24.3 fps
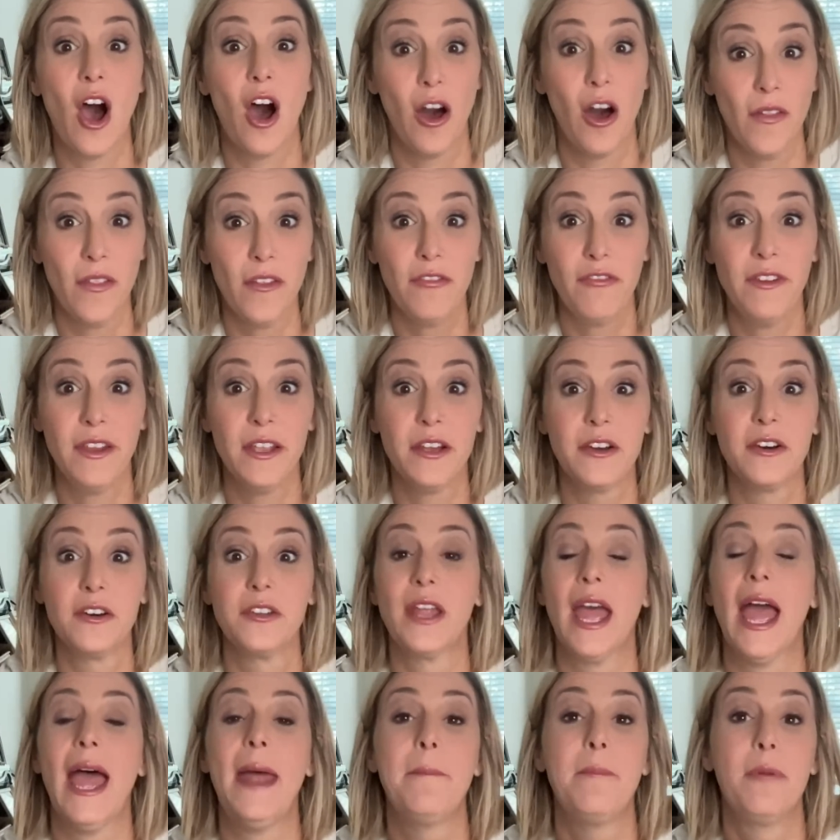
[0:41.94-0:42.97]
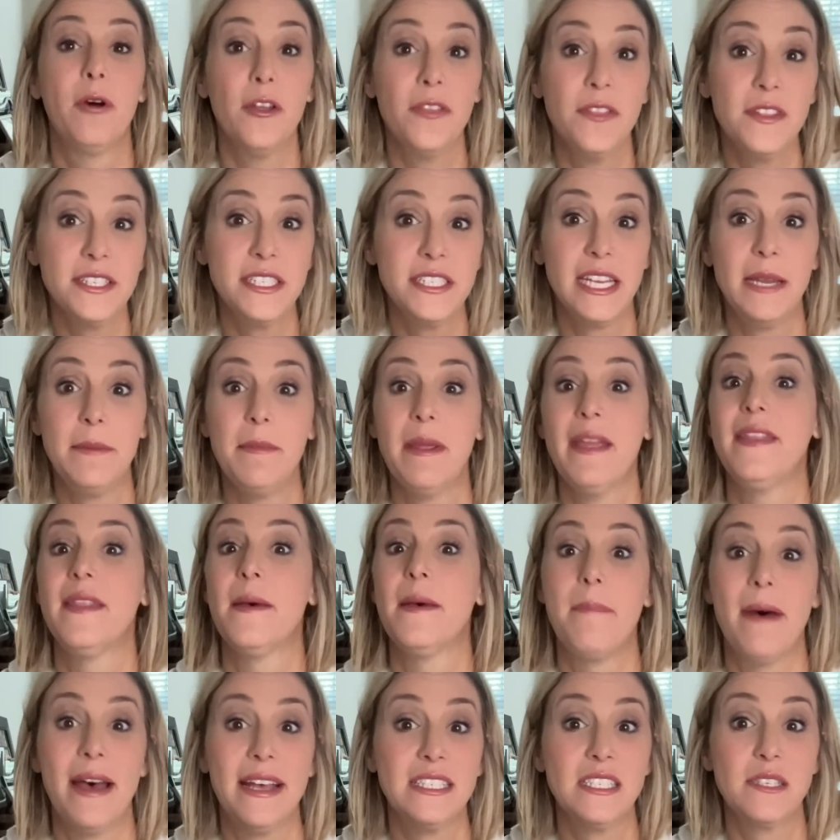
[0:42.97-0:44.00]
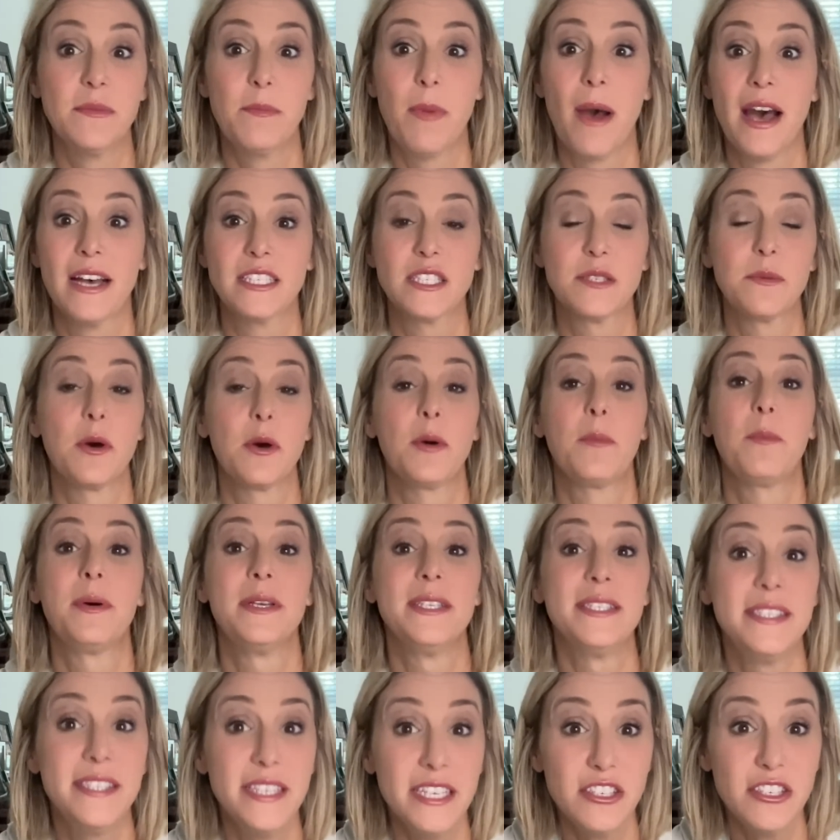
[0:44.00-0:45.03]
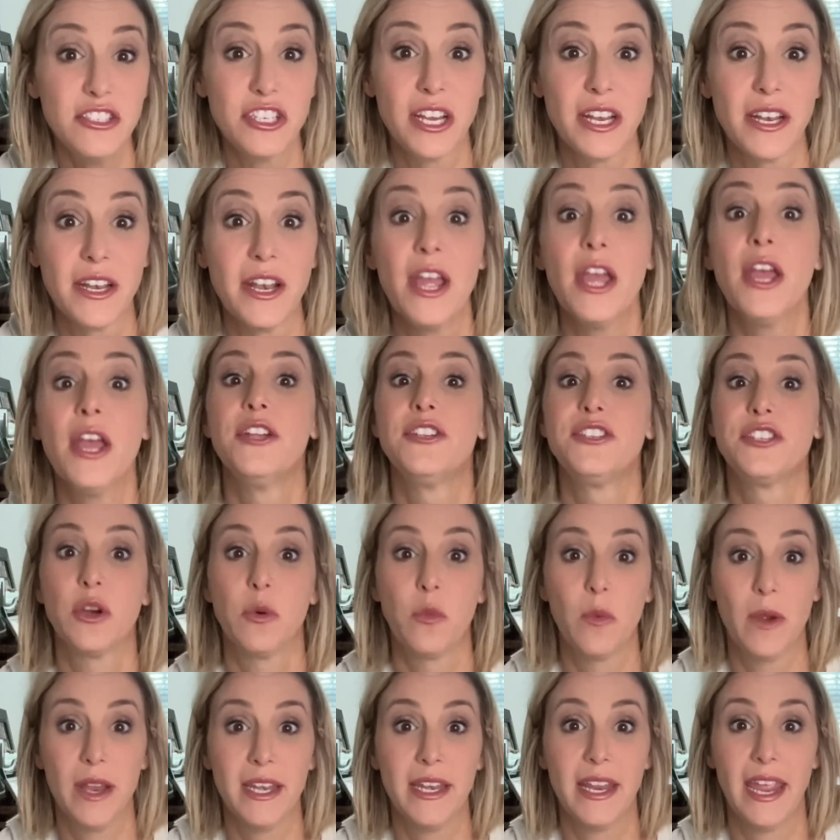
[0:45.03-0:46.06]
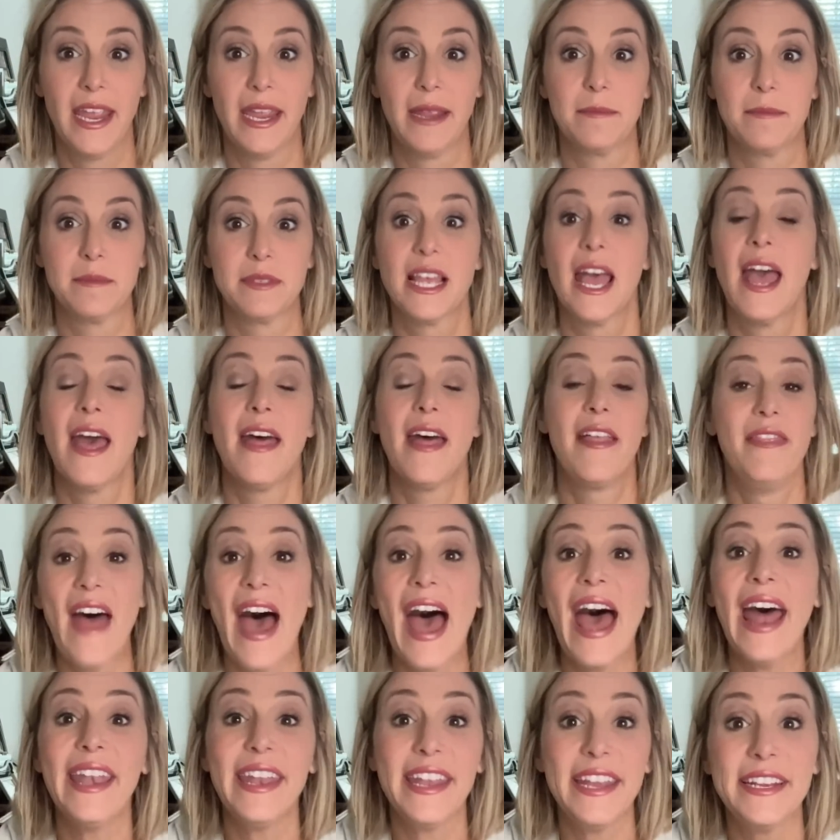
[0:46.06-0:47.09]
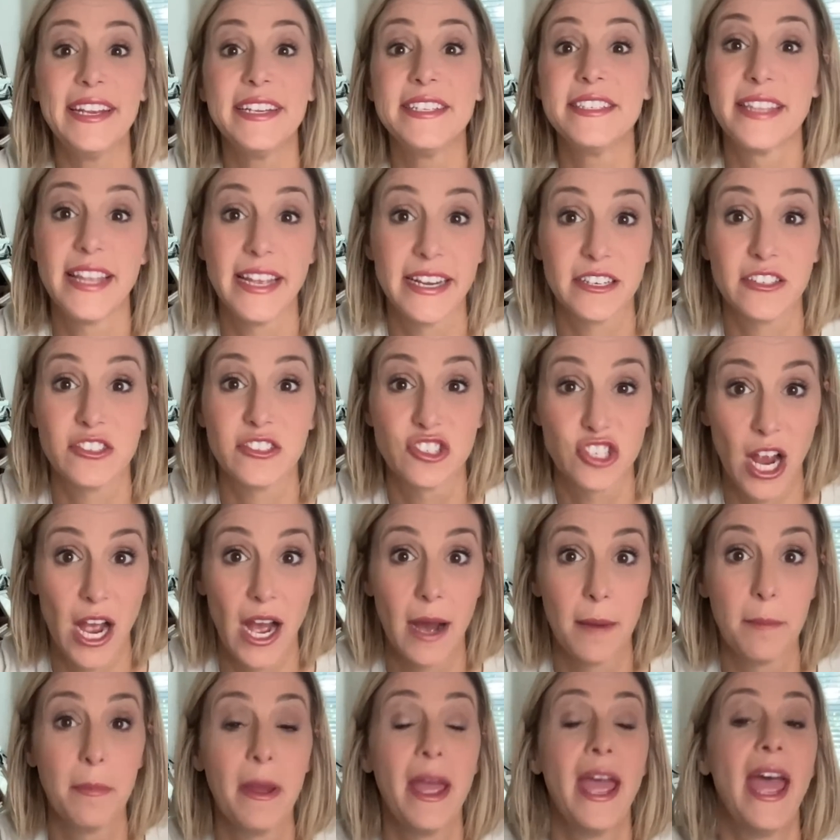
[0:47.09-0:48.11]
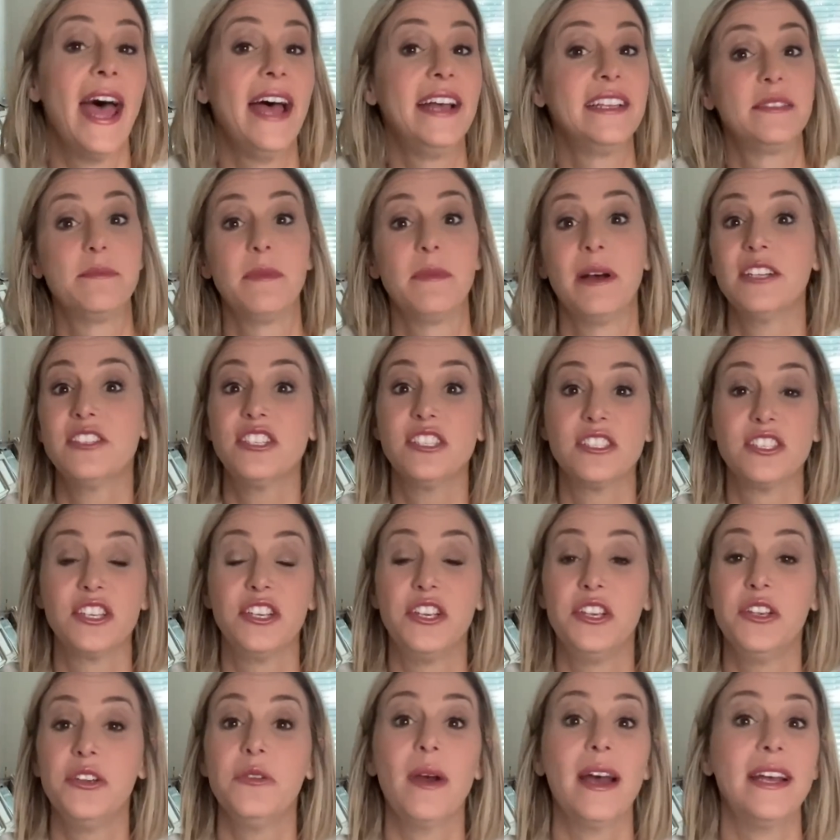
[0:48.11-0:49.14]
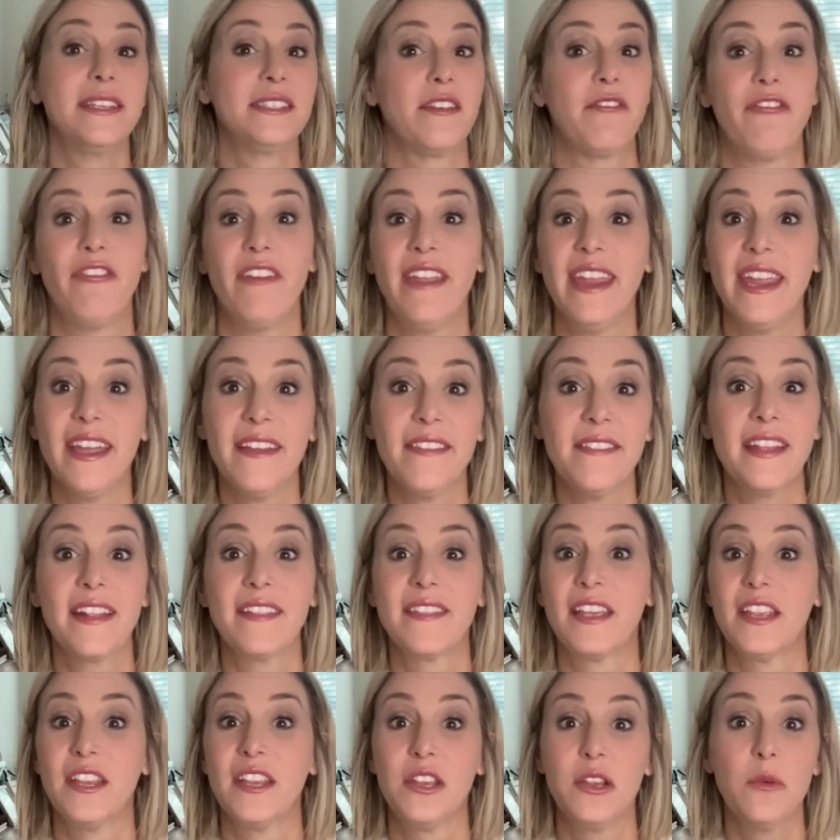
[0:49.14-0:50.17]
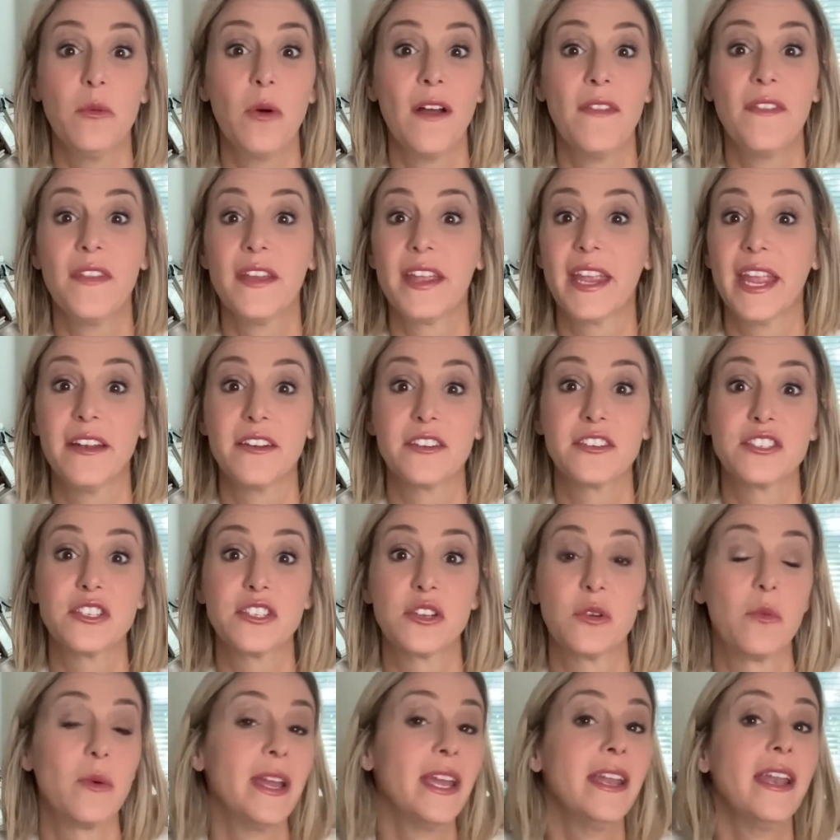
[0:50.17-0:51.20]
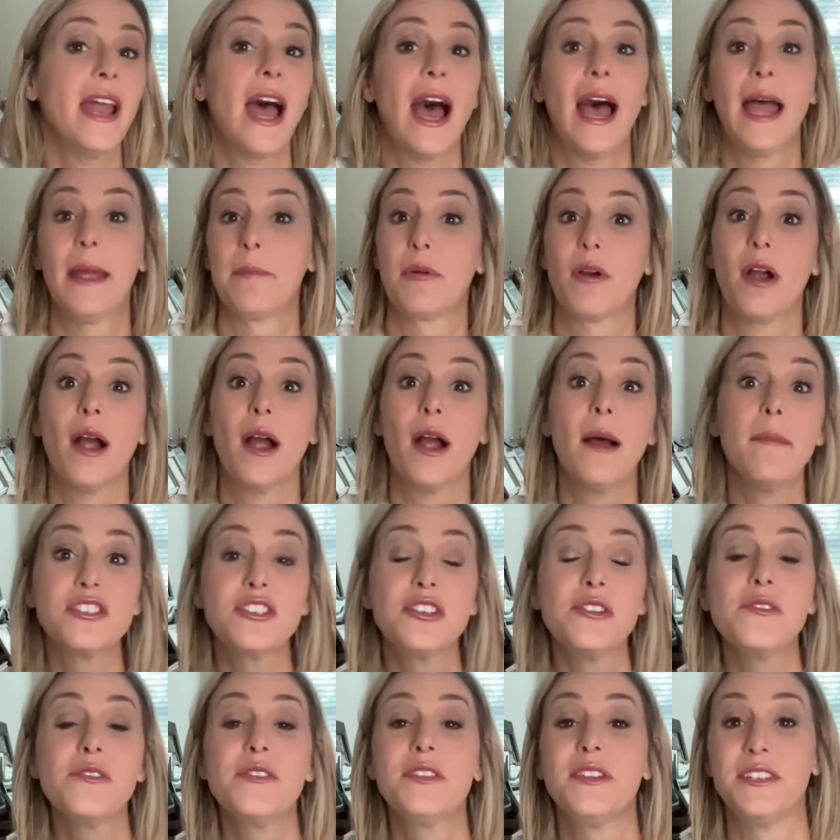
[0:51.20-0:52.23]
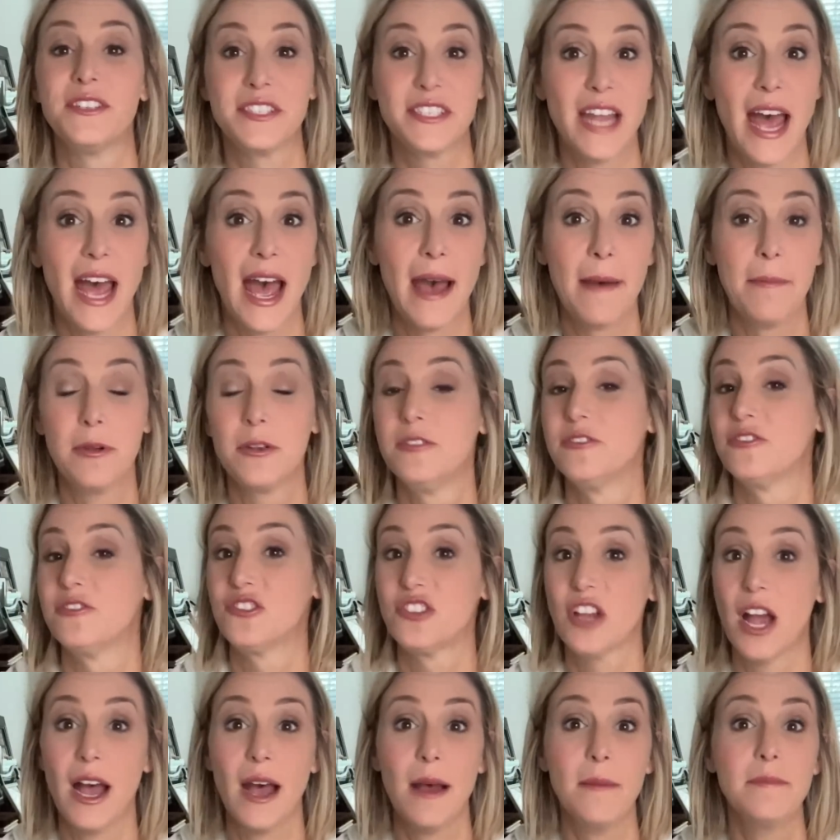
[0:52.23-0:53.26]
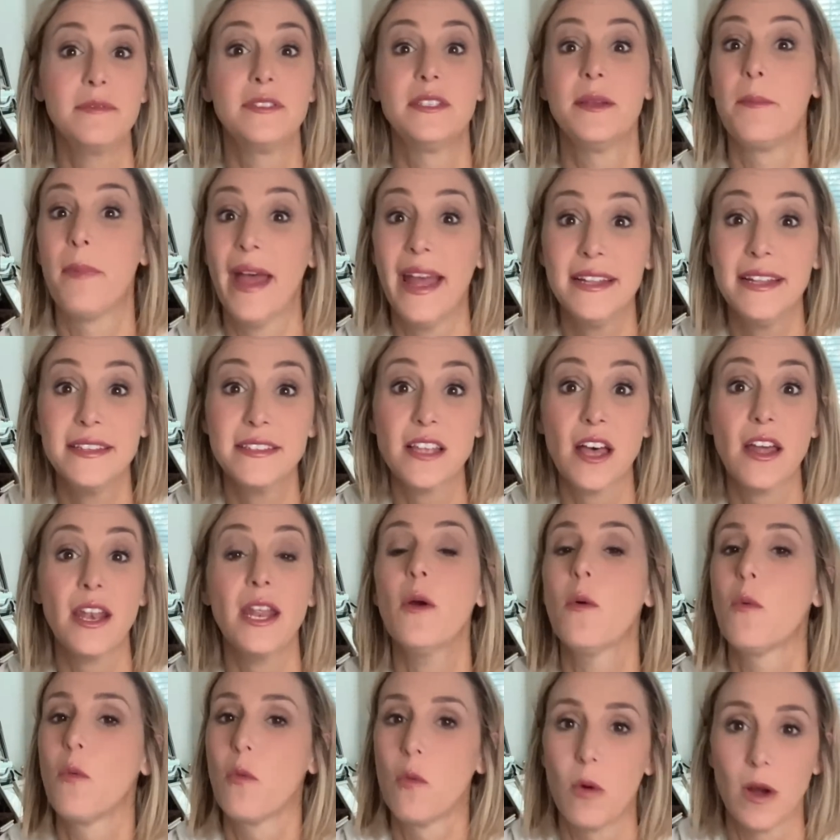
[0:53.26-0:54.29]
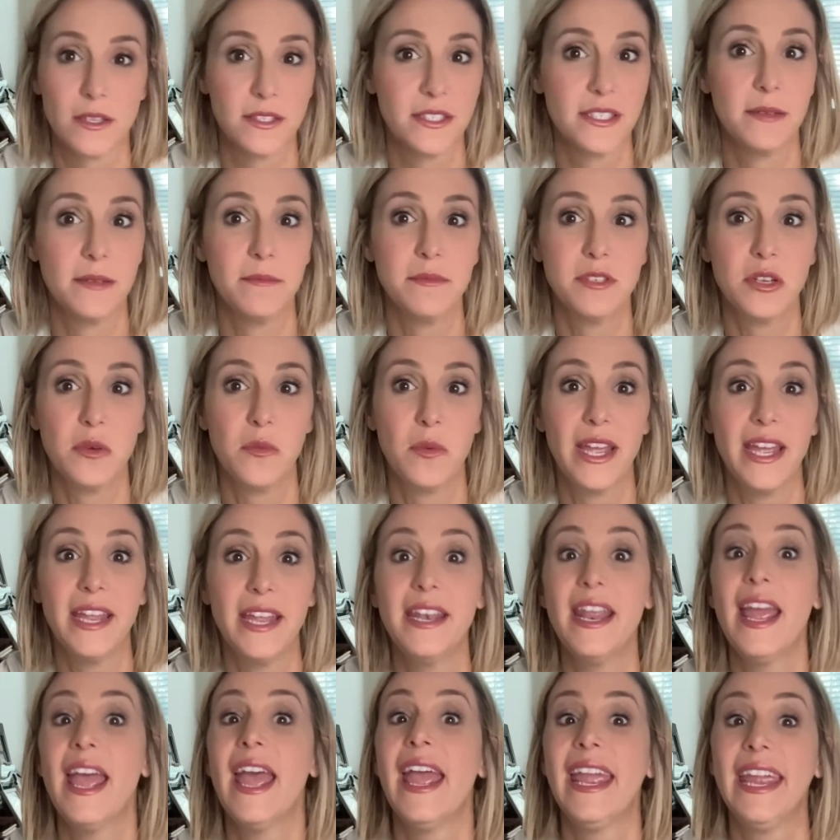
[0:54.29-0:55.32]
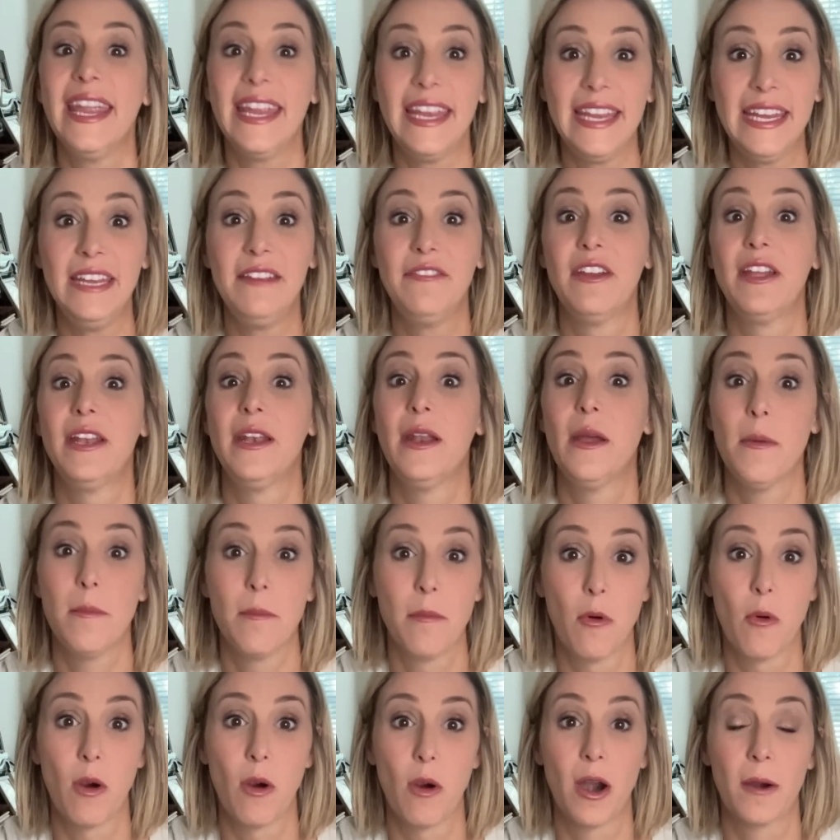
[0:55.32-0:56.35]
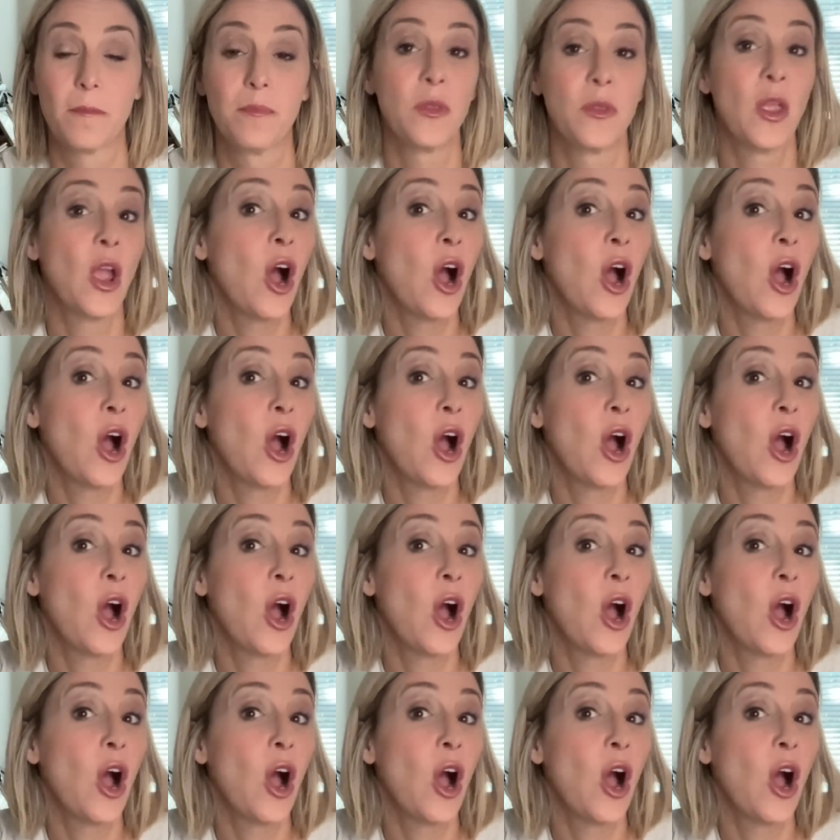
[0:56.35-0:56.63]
on the field and put the team in the best possible position to win games. That is their job. As much as you, as a fan, think that you want the Gators to win, I promise you, the staff whose job depends on it wants them to win even more.